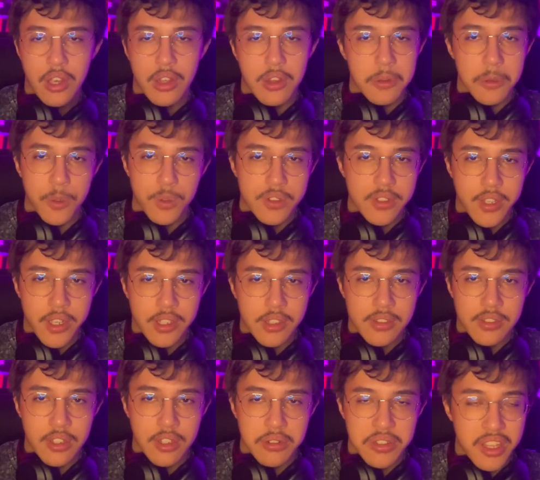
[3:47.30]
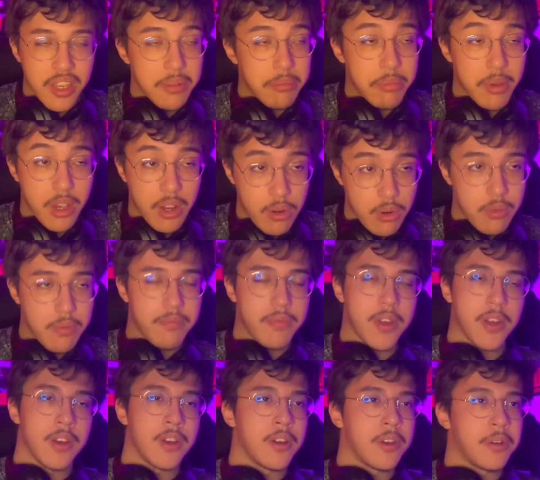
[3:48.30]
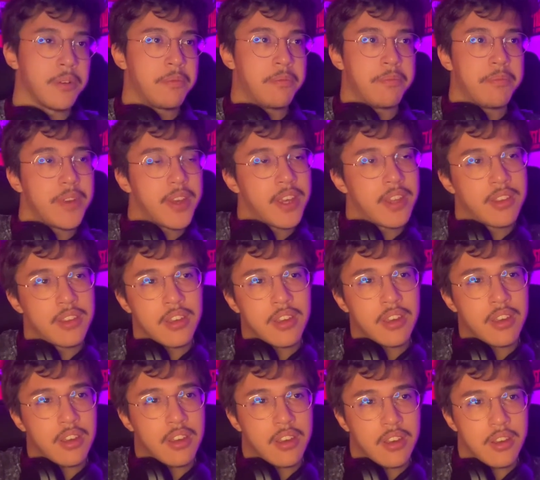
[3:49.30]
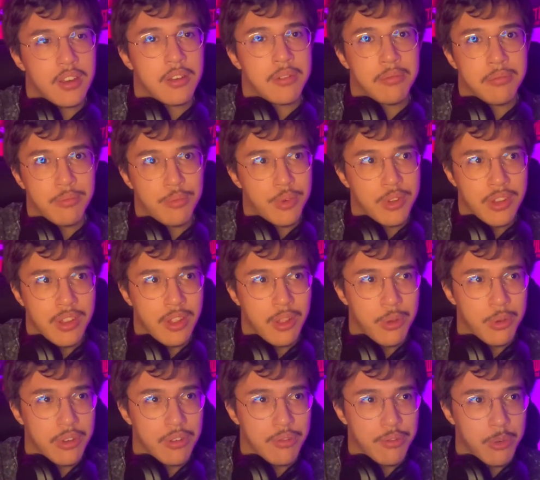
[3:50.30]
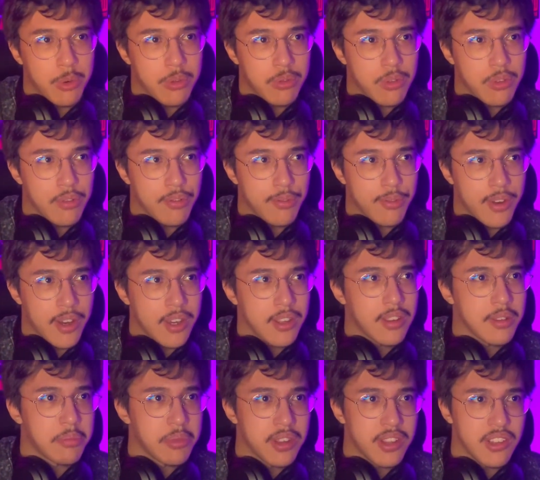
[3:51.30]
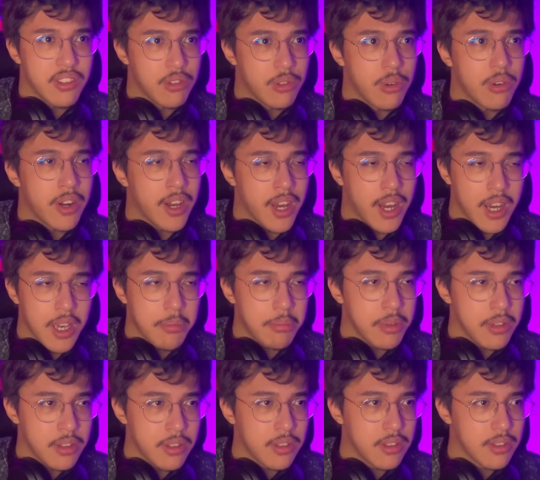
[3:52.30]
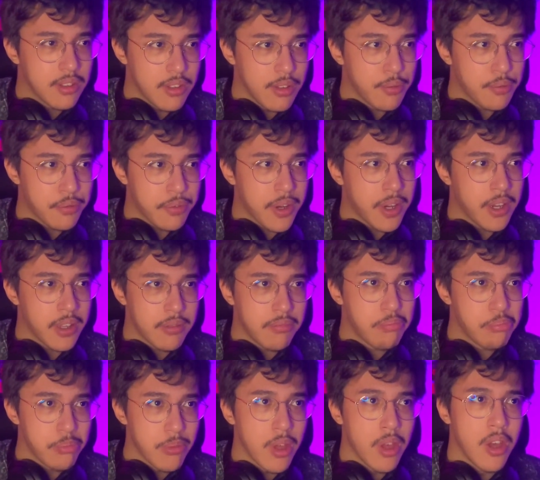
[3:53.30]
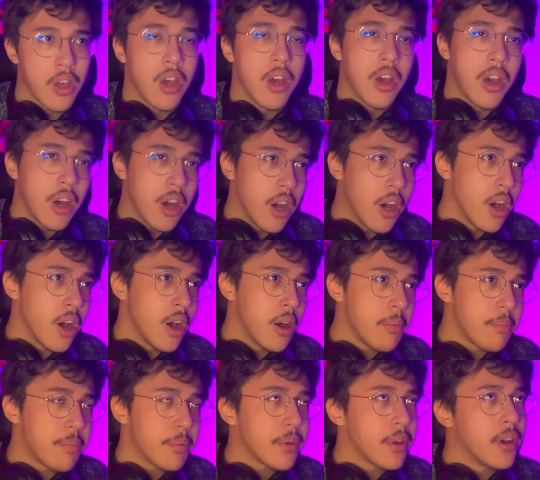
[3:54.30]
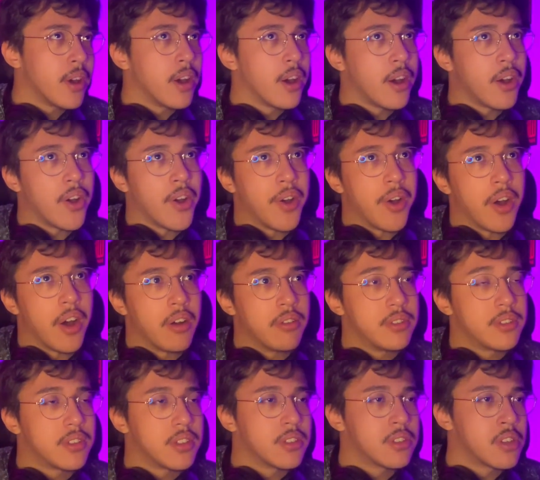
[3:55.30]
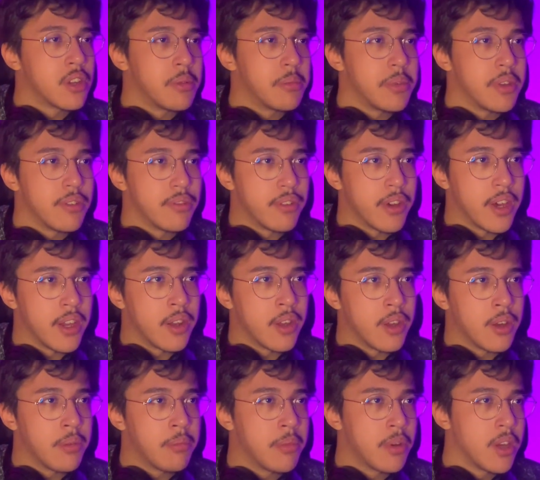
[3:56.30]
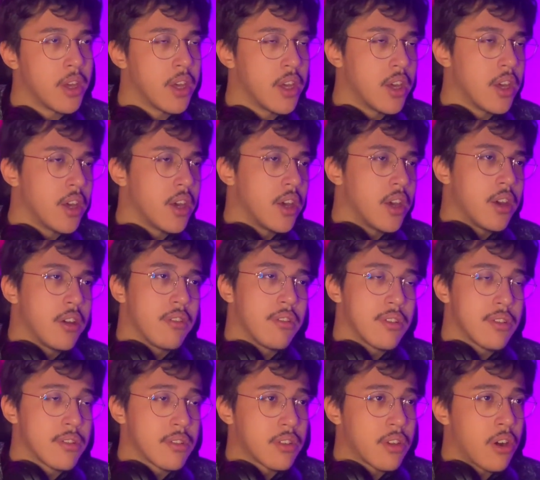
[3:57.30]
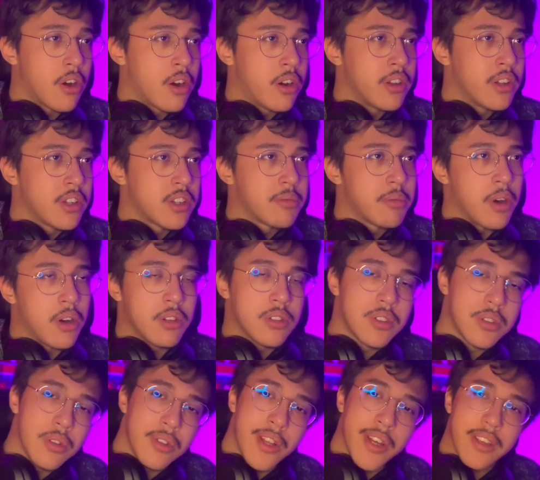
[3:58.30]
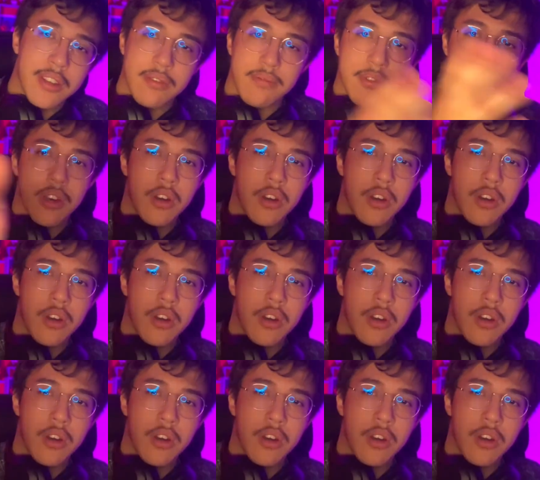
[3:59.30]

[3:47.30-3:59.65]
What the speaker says: looks like it's gonna get better. And yeah, I'm really looking forward to the fight. I mean, they're hyping the fight up. Obviously, it's gonna be Venom versus Carnage, but also like the